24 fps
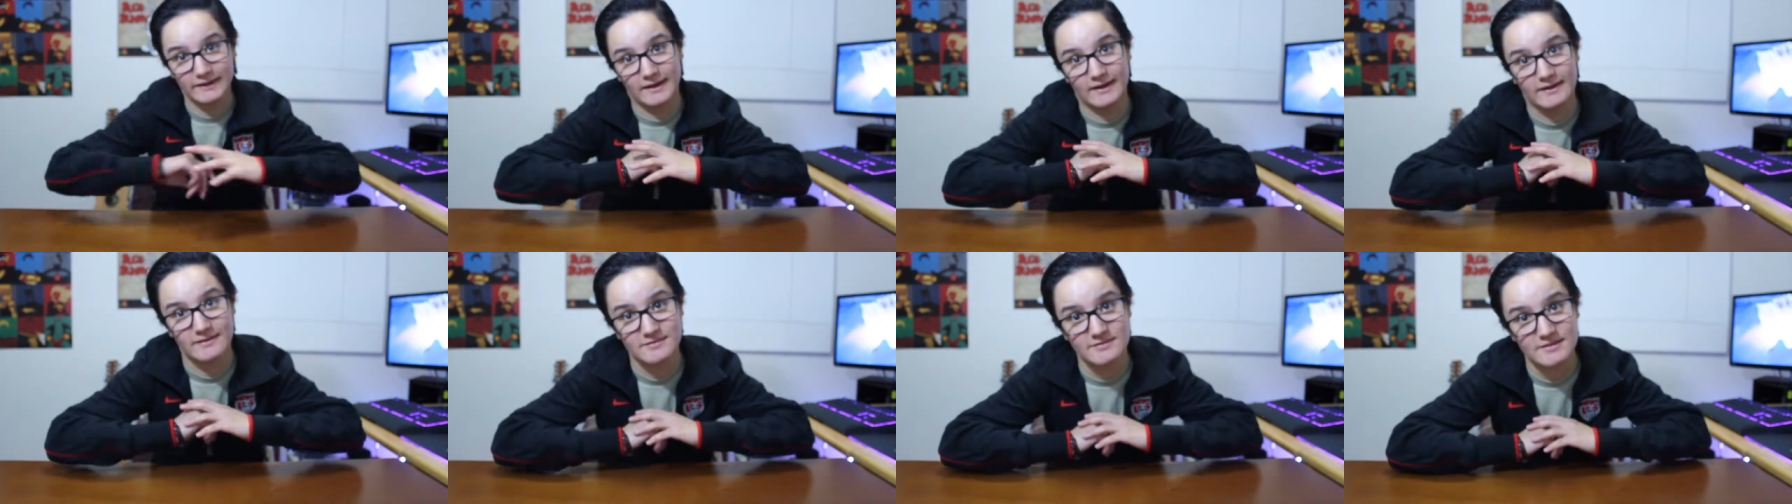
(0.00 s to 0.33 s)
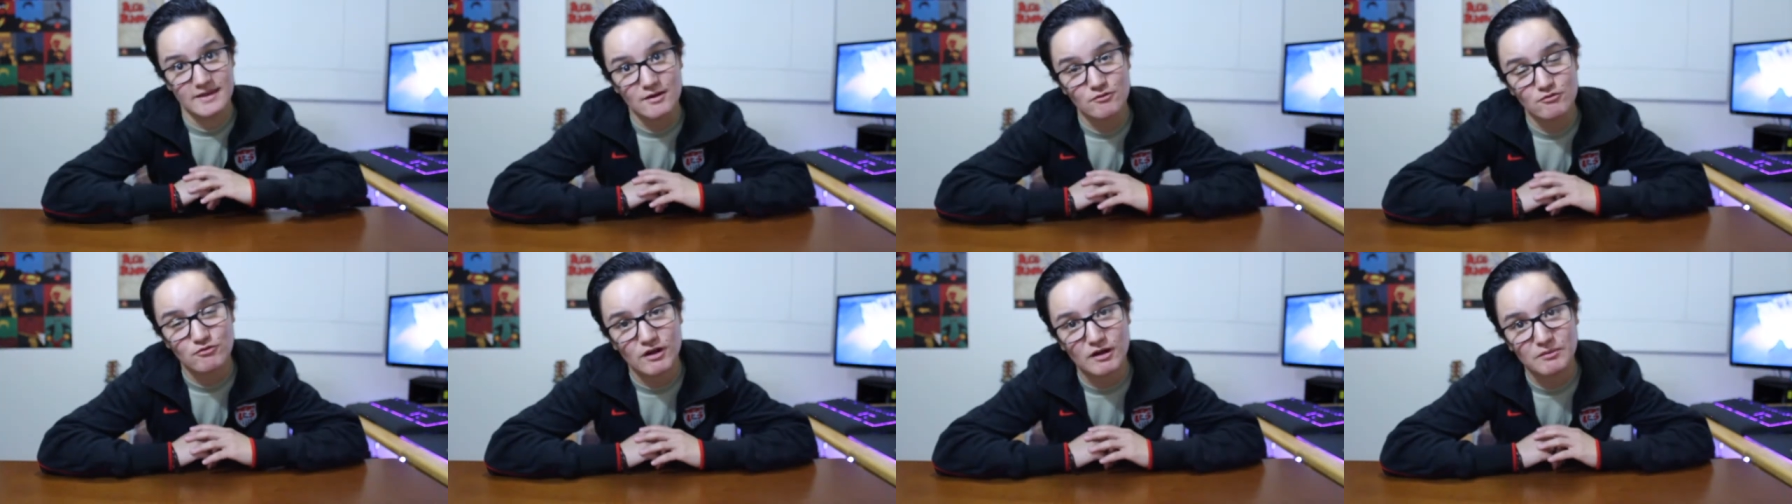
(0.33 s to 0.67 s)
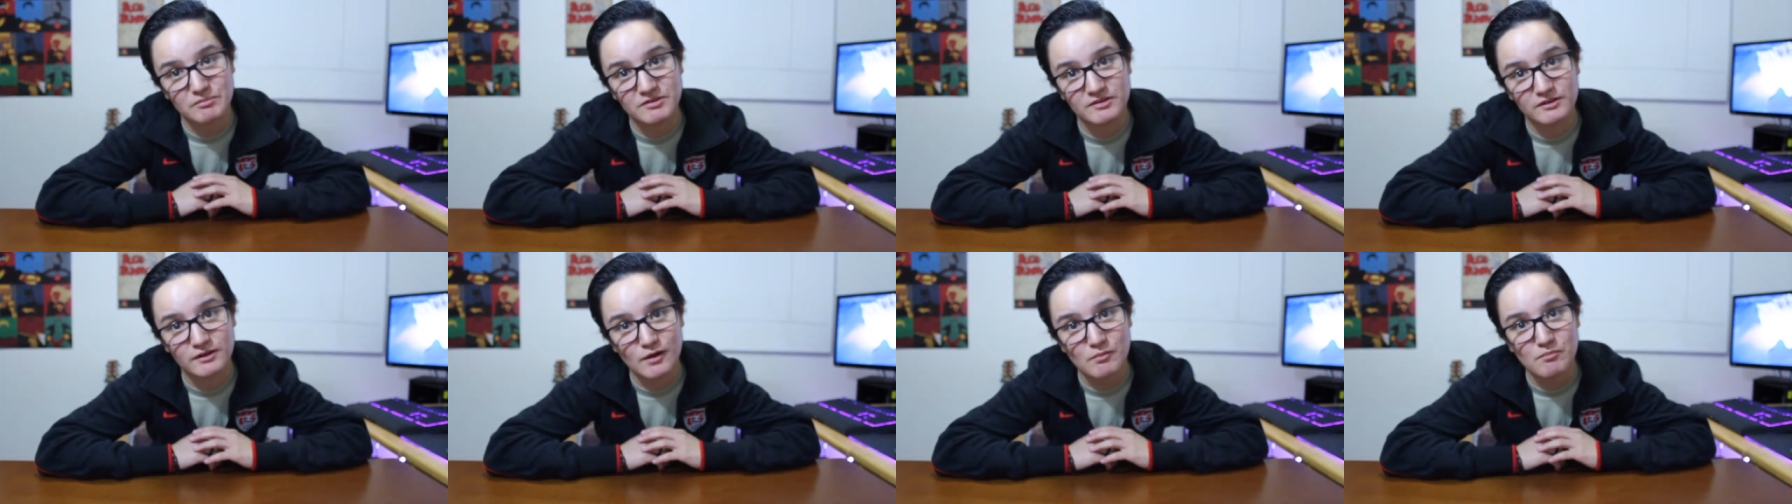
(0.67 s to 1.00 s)
guys, that
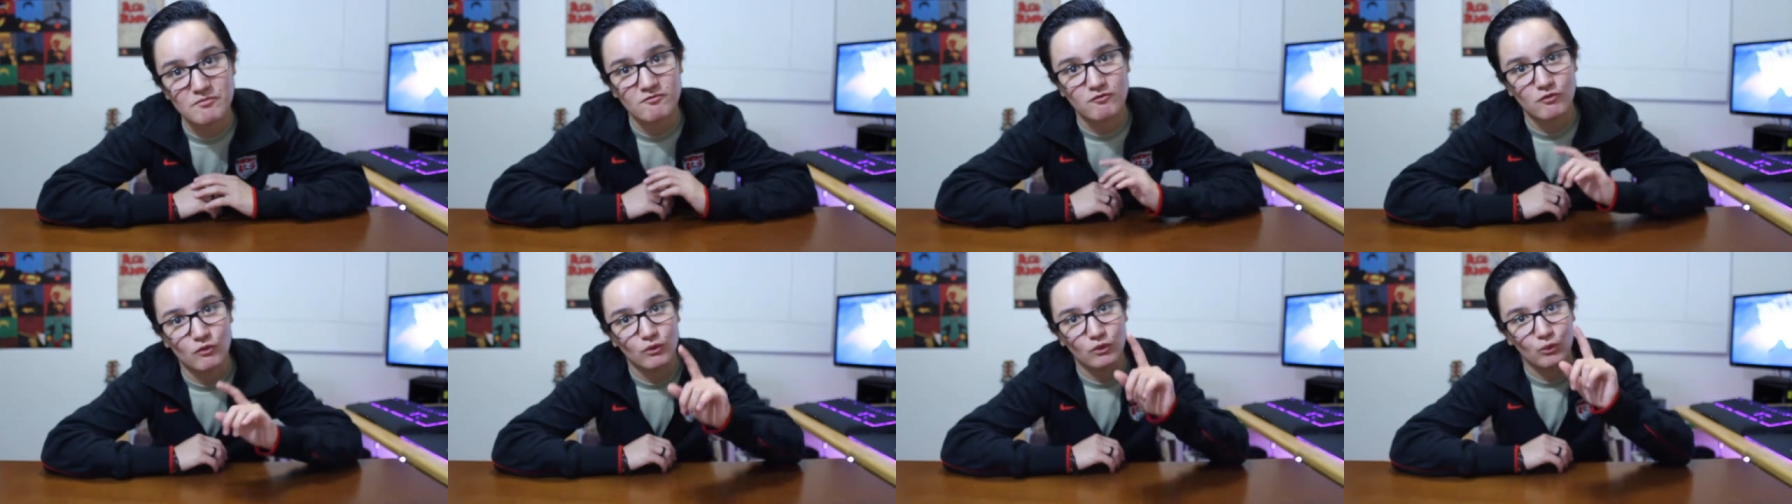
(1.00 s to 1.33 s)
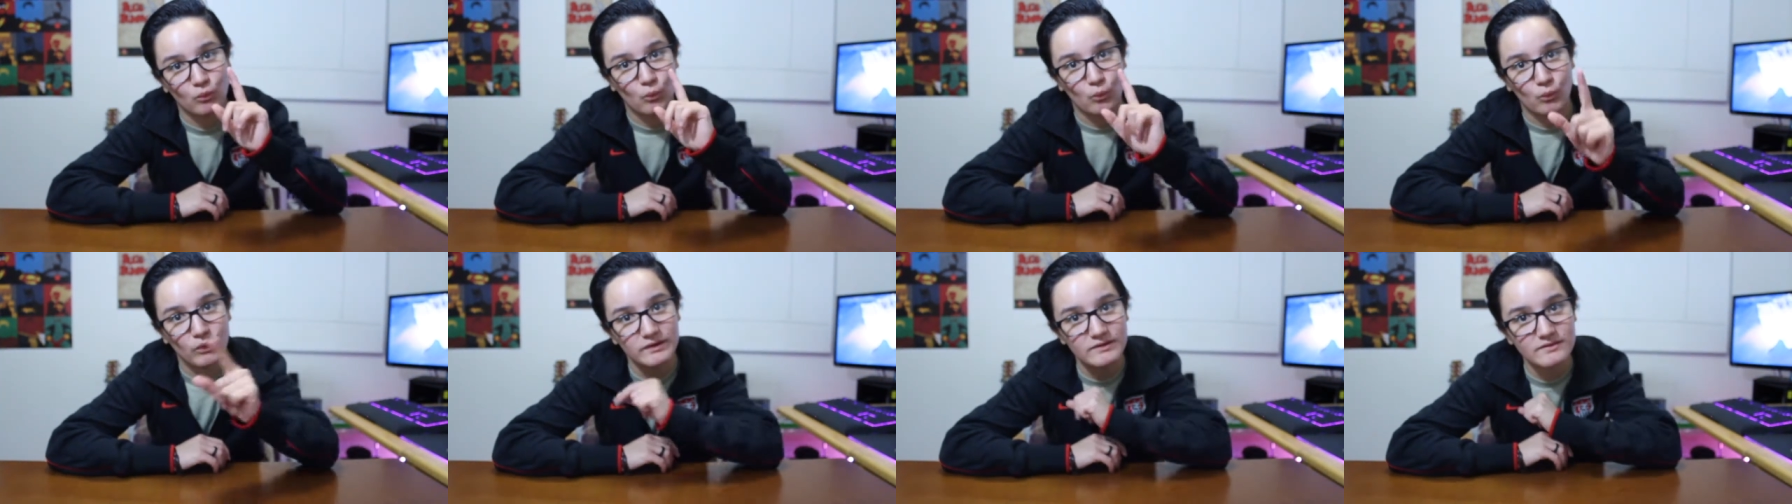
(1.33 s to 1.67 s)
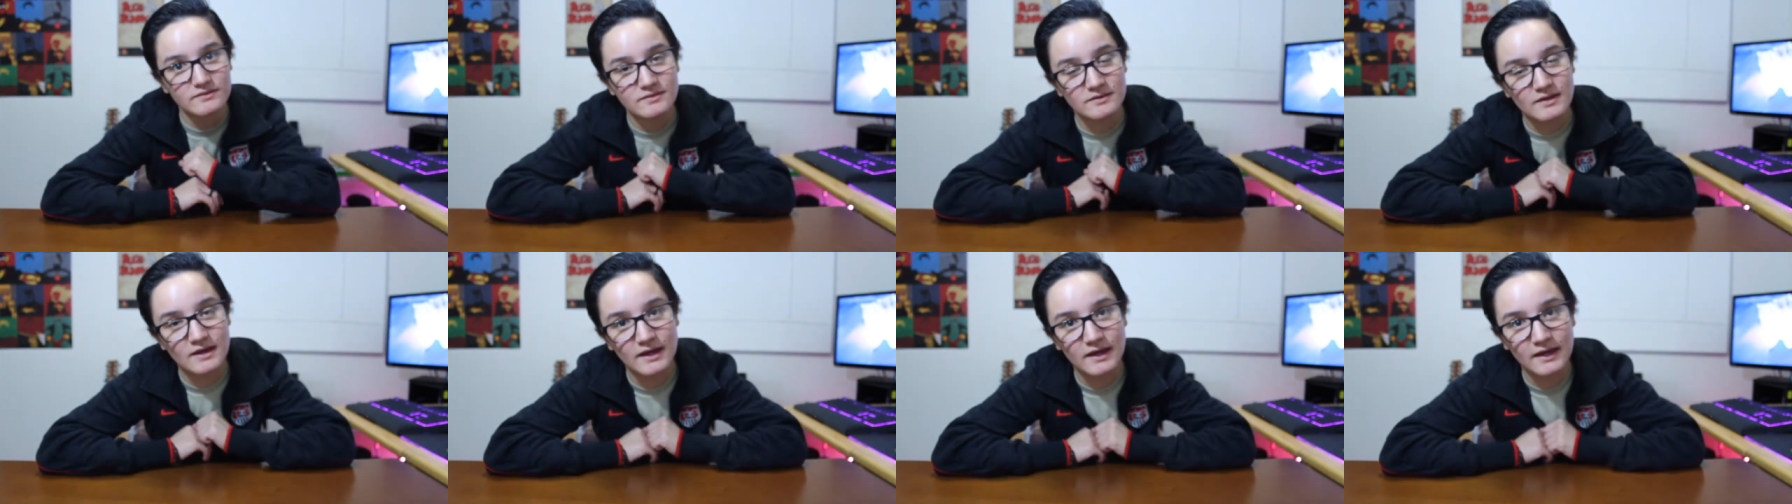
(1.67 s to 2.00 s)
wraps it up for
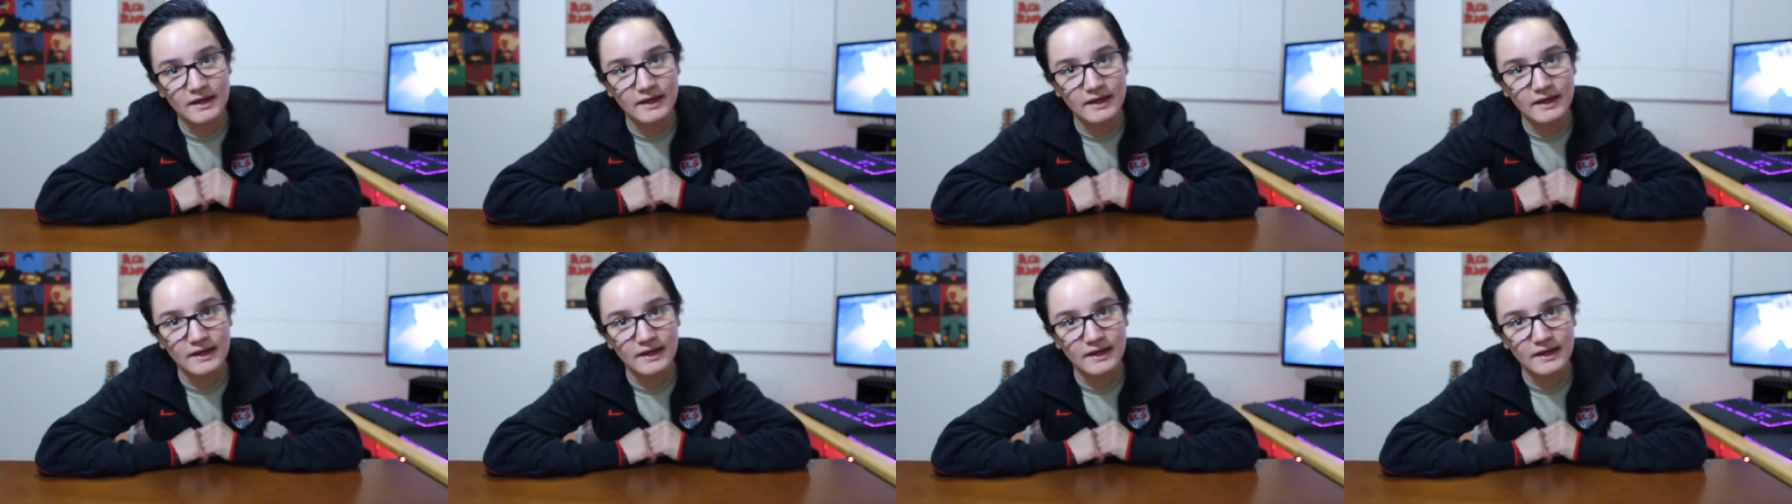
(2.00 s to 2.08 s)
what's